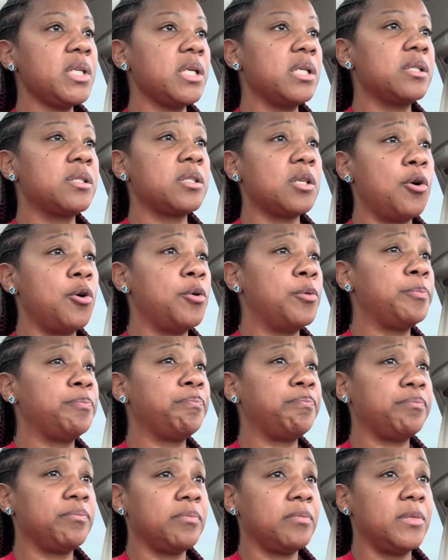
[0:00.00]
So
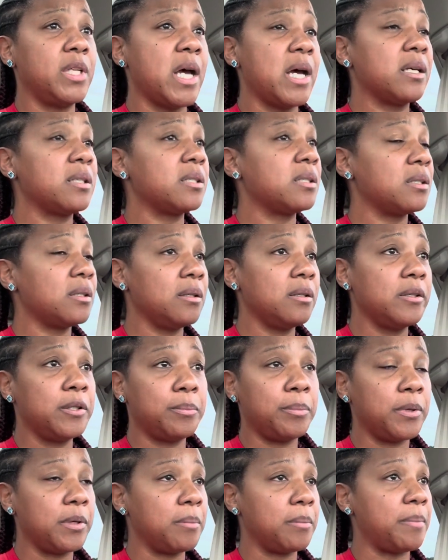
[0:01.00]
that's a
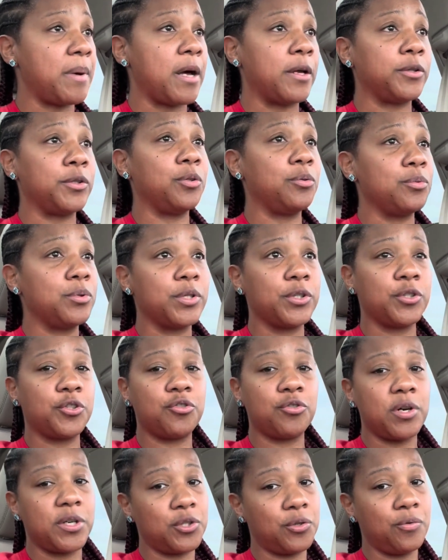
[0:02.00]
little bit about the new
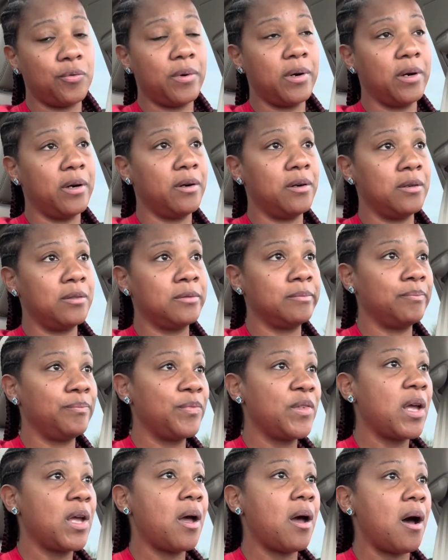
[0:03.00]
construction world.
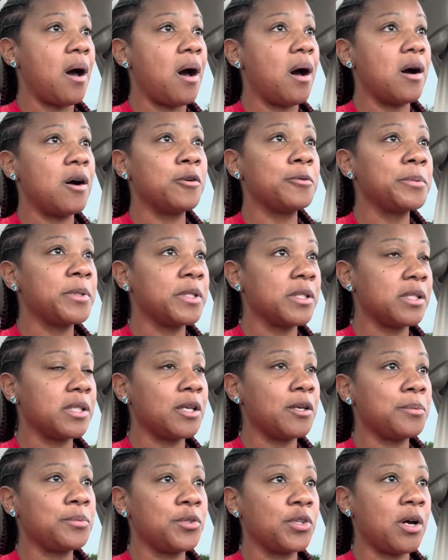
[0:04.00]
I hope this
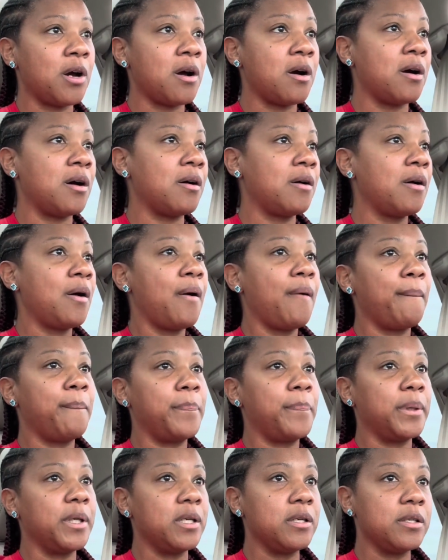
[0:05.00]
helped y'all.
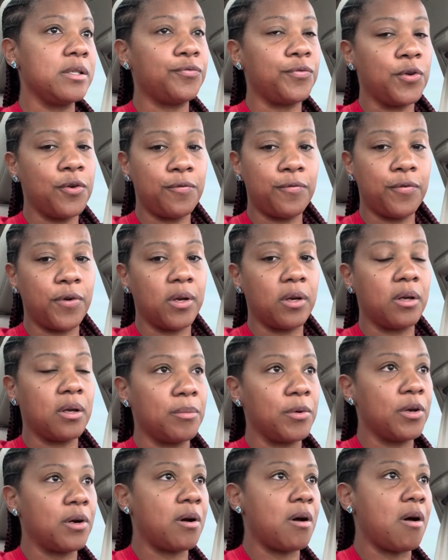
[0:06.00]
Please feel free to give
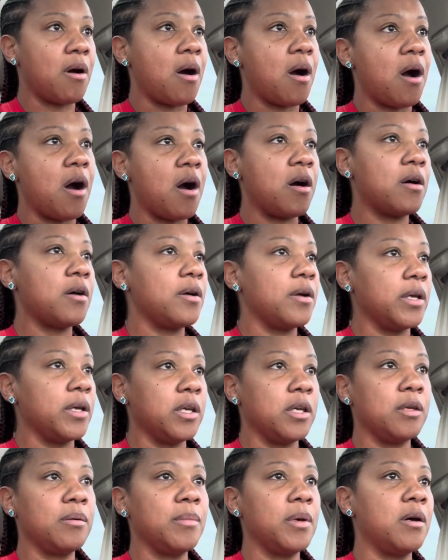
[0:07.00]
me a call,
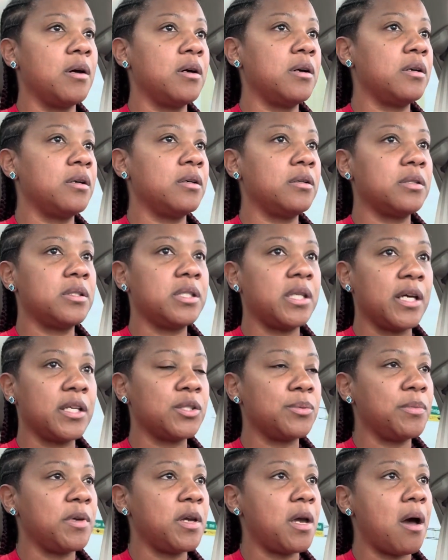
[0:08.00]
email,
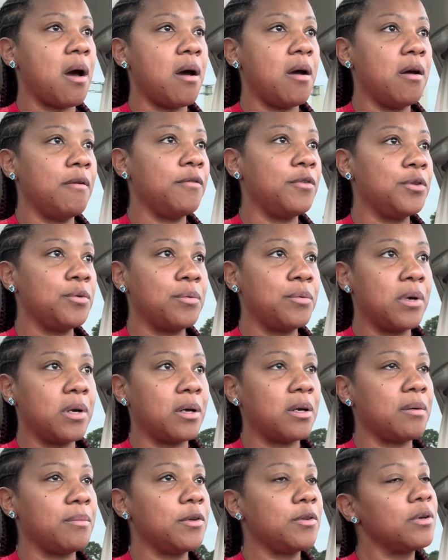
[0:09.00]
text me, however you want
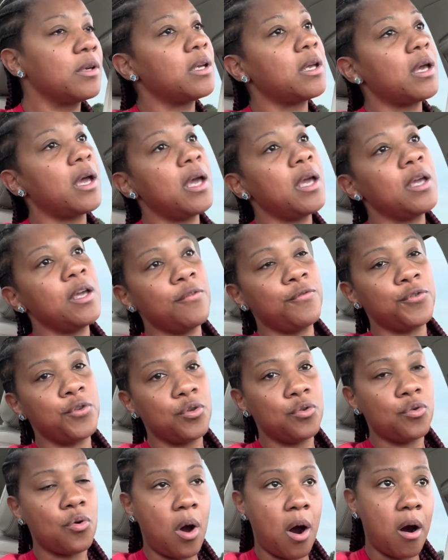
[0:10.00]
to communicate.
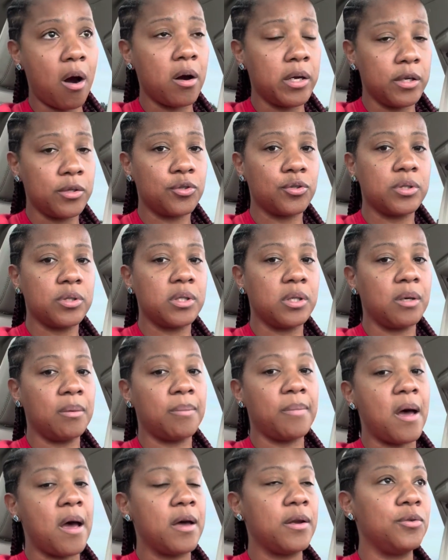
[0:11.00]
If you are interested
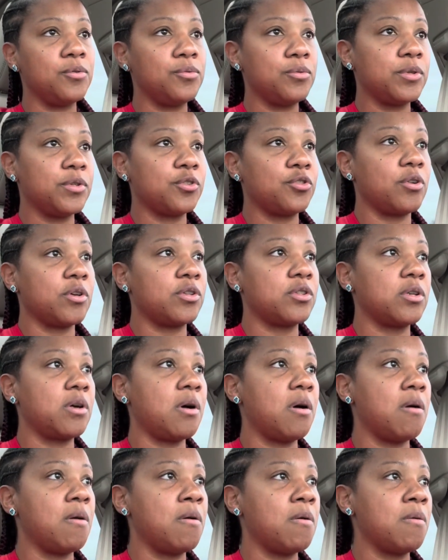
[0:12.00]
in buying a new construction
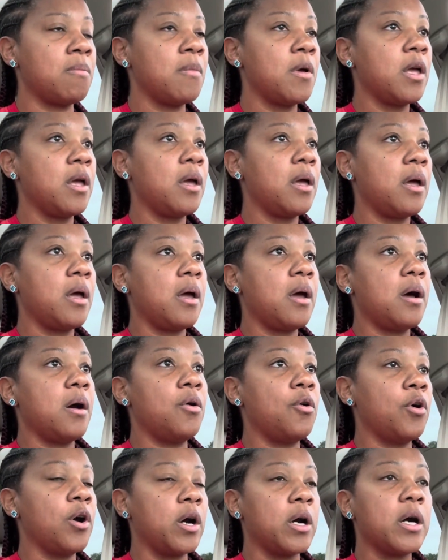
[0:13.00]

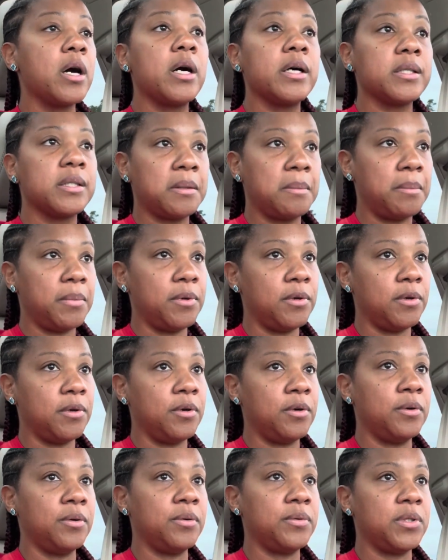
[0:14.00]
home or a custom
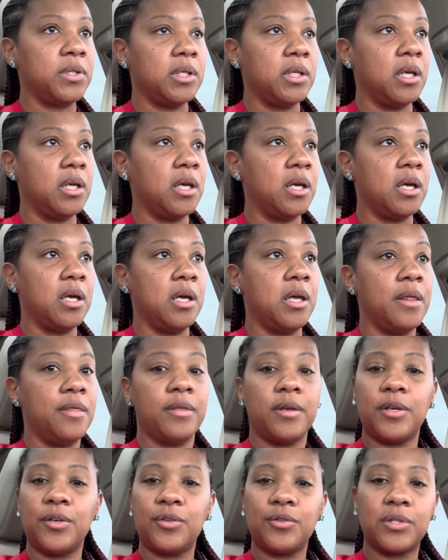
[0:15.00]
build
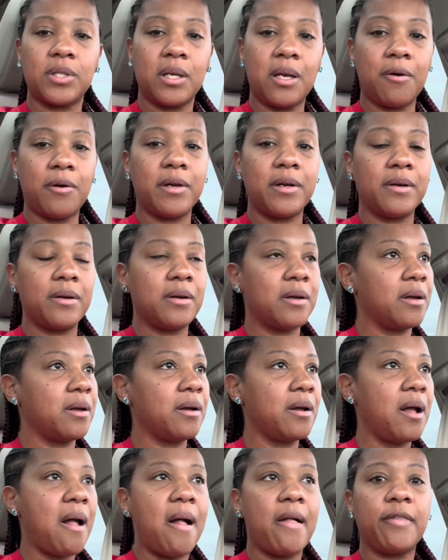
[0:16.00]
in the Houston area.
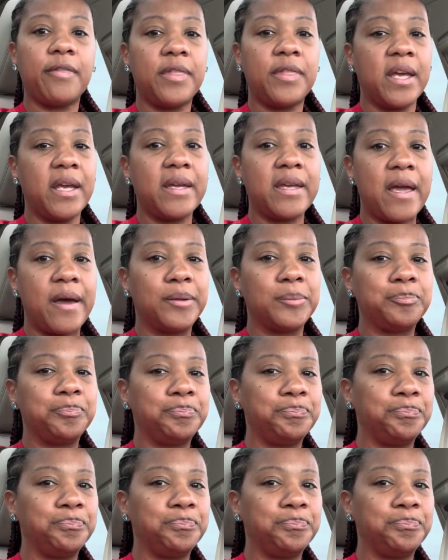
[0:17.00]
Thank you.